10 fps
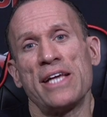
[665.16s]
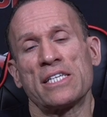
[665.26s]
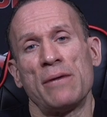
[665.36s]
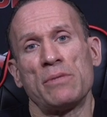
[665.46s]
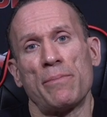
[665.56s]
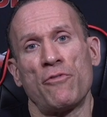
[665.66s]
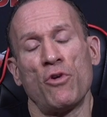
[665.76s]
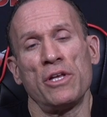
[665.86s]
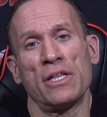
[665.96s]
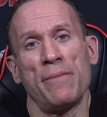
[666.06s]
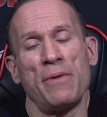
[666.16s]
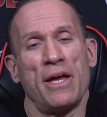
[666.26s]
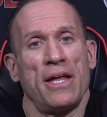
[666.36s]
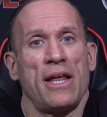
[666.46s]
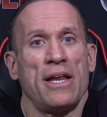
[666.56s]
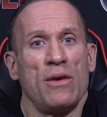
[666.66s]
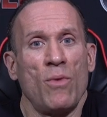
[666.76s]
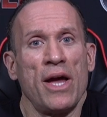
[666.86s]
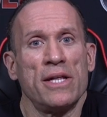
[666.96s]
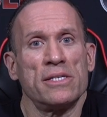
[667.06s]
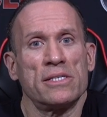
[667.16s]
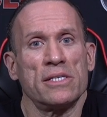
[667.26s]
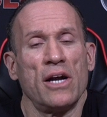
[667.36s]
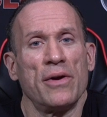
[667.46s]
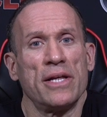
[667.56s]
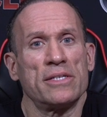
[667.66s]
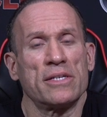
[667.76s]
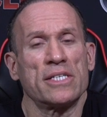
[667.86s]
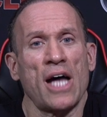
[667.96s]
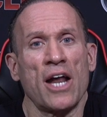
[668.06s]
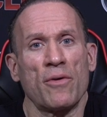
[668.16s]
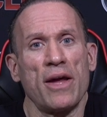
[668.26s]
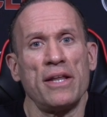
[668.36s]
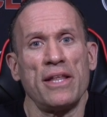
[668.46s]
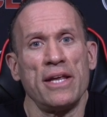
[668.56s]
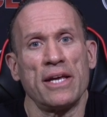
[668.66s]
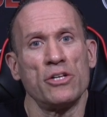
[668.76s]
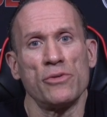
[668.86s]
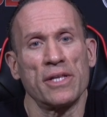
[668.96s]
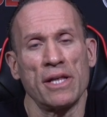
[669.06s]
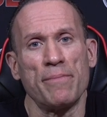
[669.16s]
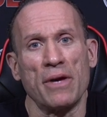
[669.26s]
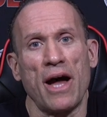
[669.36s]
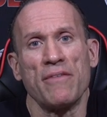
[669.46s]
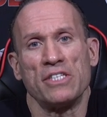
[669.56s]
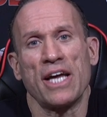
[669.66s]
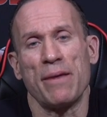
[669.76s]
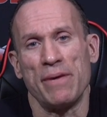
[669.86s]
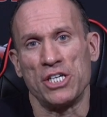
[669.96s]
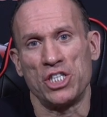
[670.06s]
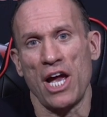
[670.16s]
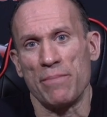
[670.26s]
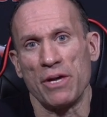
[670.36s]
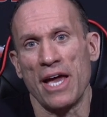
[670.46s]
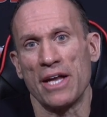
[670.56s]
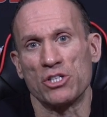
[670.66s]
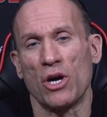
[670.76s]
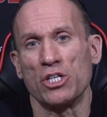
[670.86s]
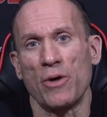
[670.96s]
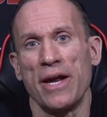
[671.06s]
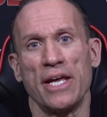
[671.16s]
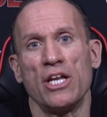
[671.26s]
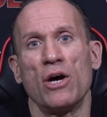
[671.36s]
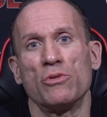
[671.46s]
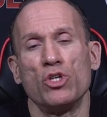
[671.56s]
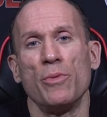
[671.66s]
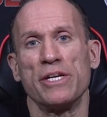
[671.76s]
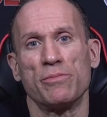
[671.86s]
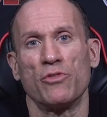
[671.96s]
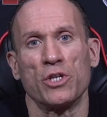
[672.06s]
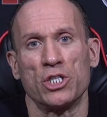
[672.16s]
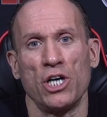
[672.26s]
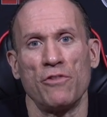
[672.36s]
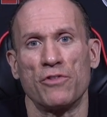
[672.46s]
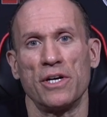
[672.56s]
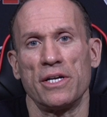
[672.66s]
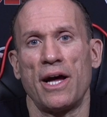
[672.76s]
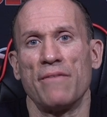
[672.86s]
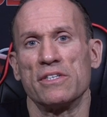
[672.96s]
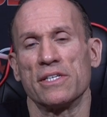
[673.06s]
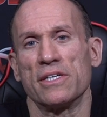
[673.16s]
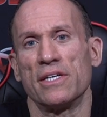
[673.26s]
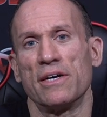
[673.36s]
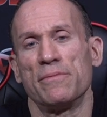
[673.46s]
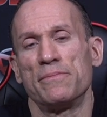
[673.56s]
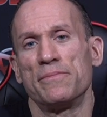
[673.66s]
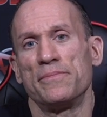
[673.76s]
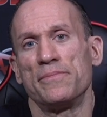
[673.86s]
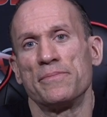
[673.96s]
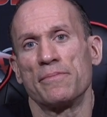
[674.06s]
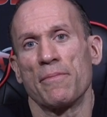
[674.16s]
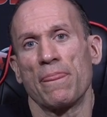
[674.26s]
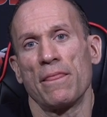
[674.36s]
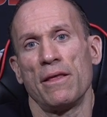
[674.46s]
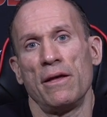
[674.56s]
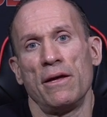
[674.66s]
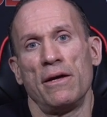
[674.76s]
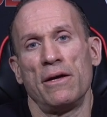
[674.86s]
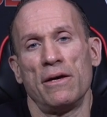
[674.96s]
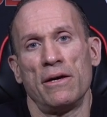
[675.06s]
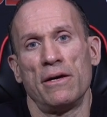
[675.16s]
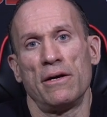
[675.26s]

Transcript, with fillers: comes up before the Olympia and, and he wins, you know, and he's exonerated, then he can do the Olympia. Obviously, you got to be in shape. Yeah. You can't start training, you know, two weeks before the show for it, obviously, you know. Yeah. Well, that's what he did